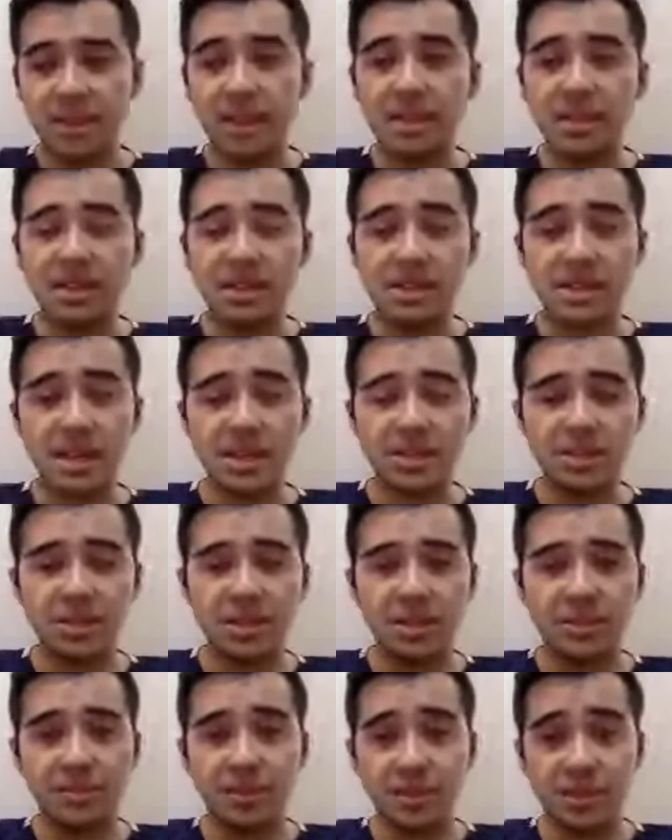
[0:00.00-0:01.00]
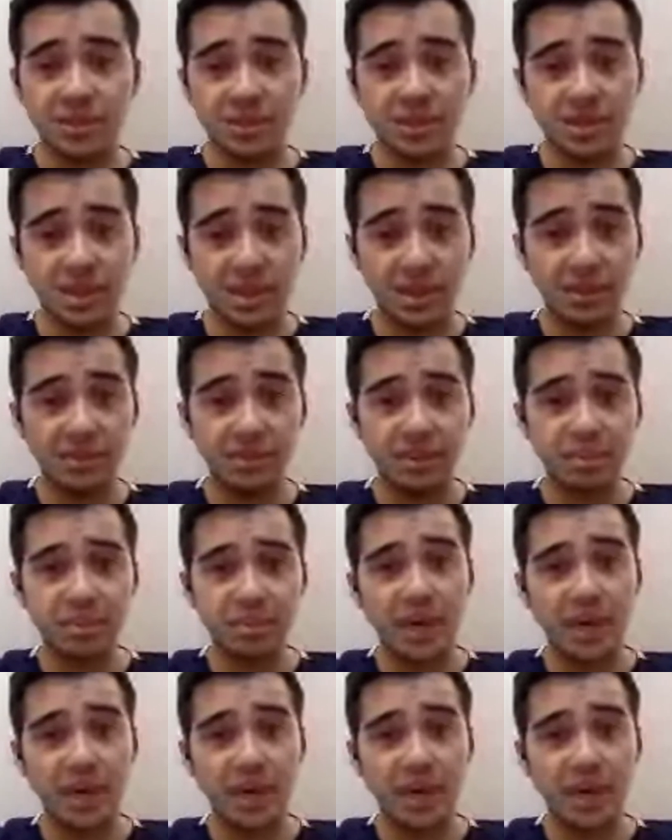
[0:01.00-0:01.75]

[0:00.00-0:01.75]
by Izumi Tabata.